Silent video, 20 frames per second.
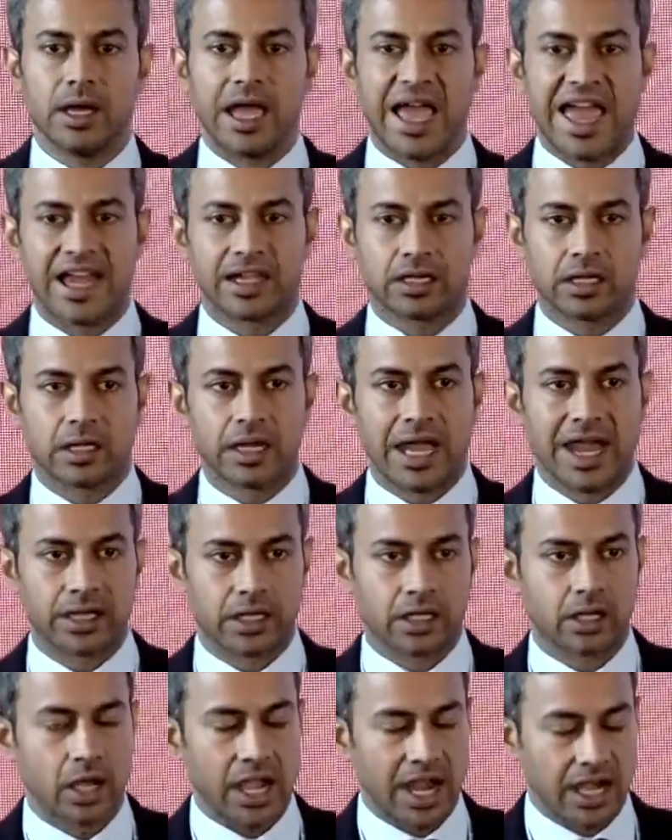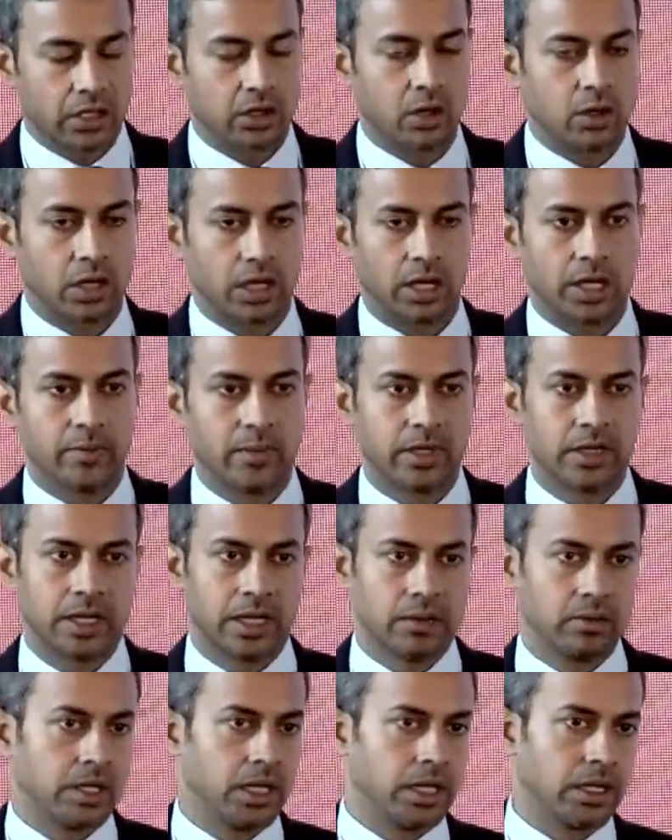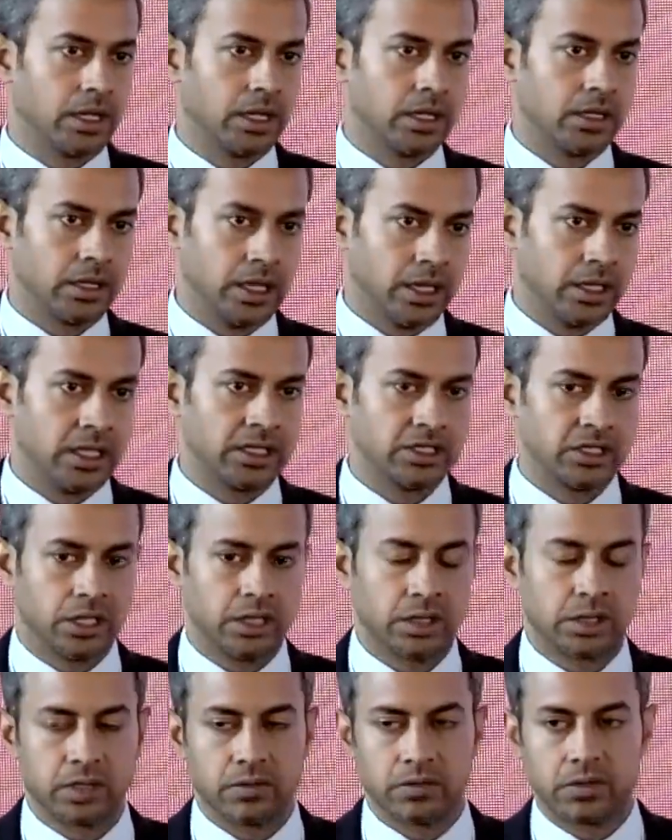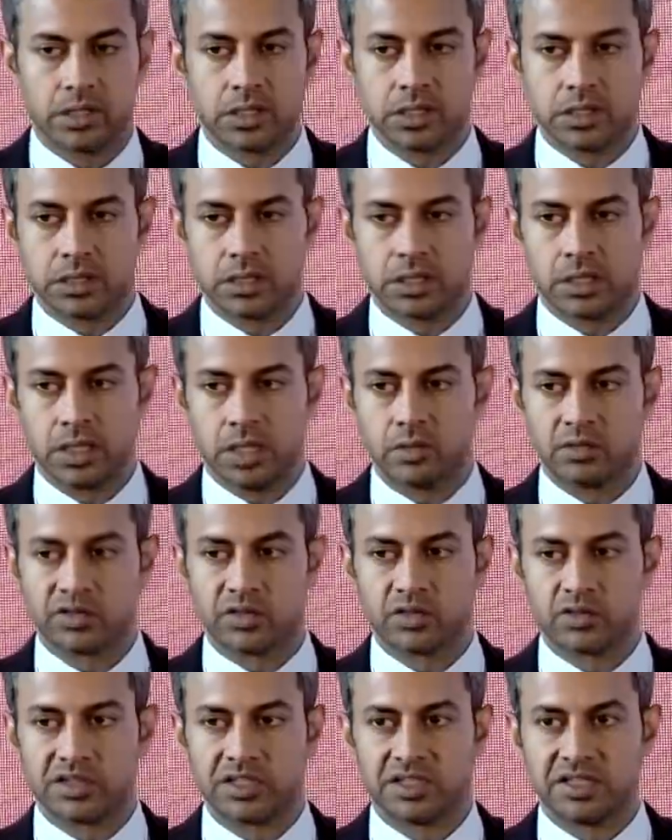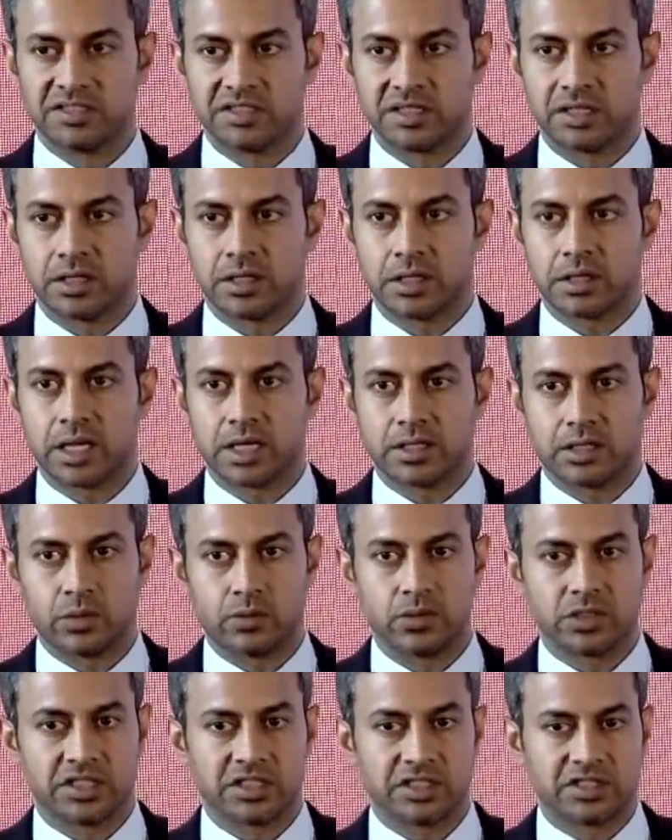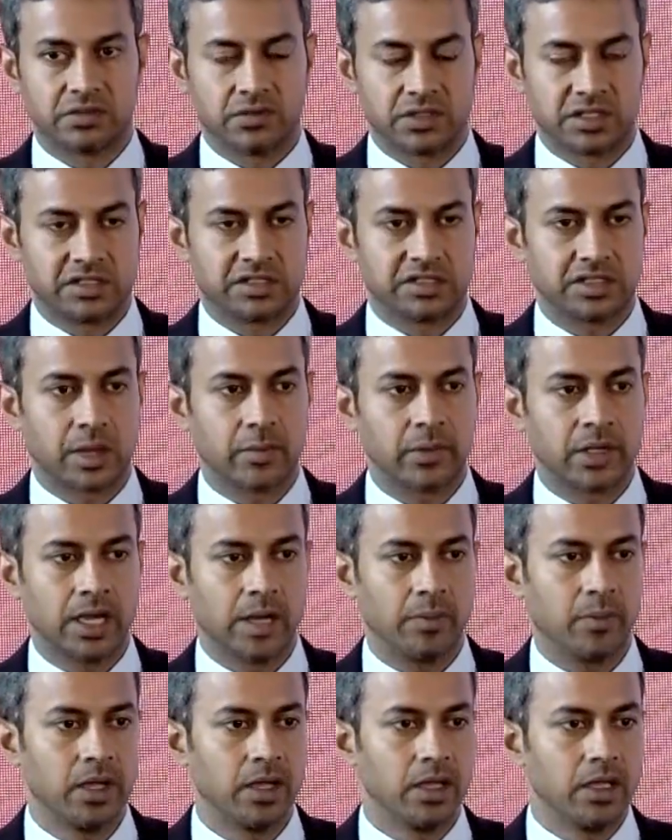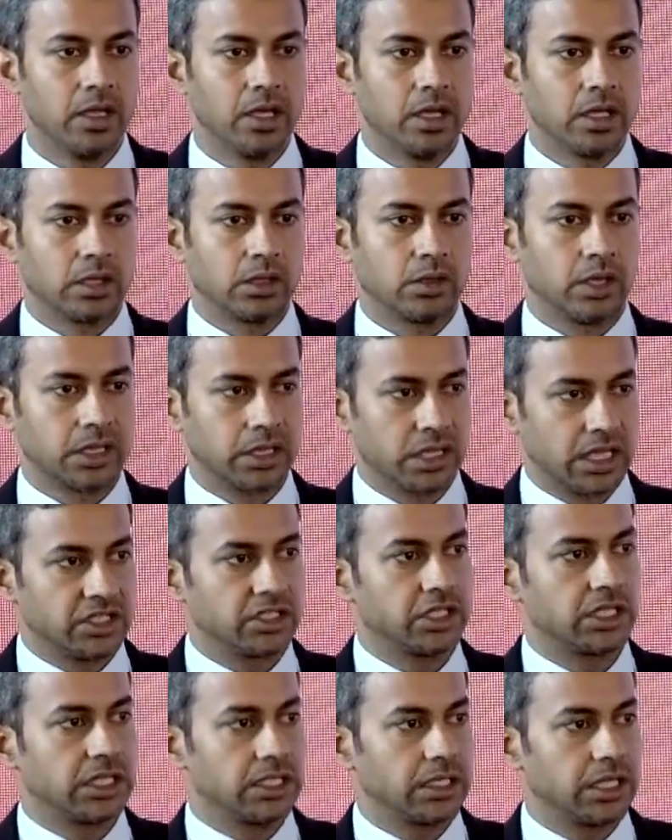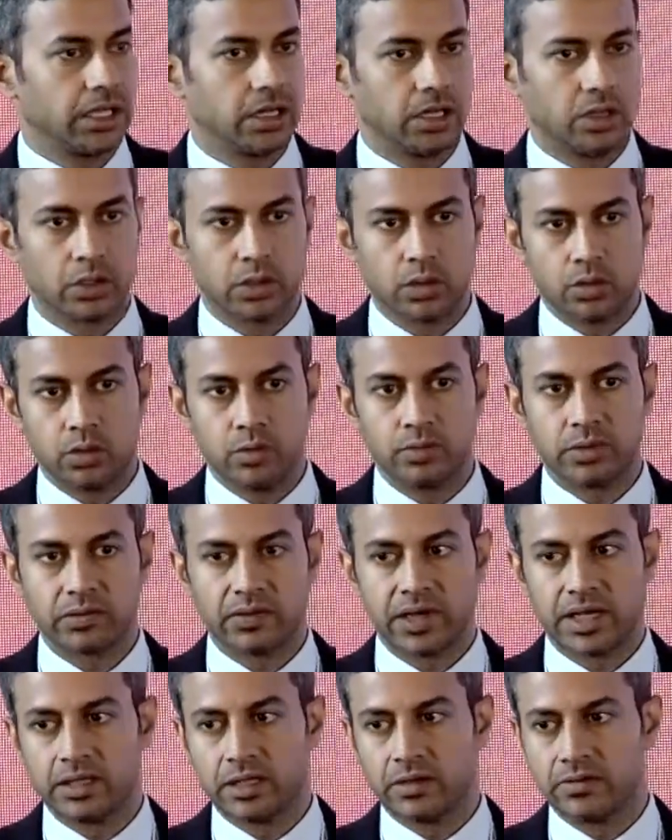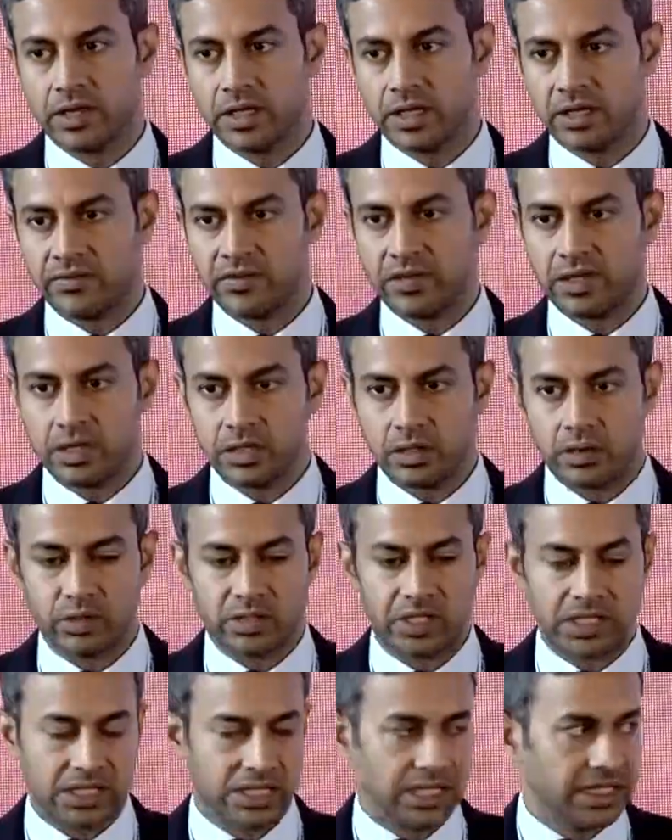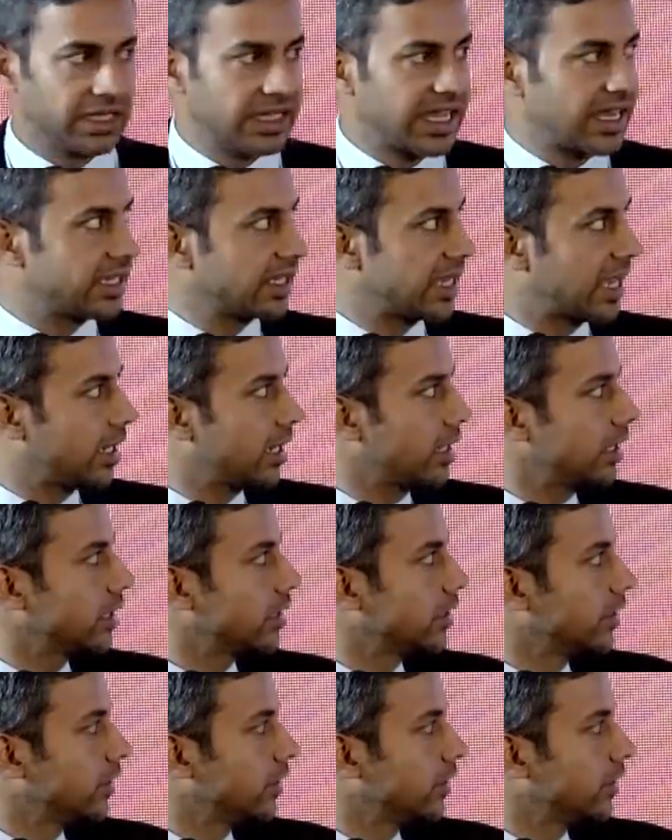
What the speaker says: at all. I mean, and engineering services outsourcing is another sector which is coming up. So essentially, the tool rooms find it very difficult to retain that talent.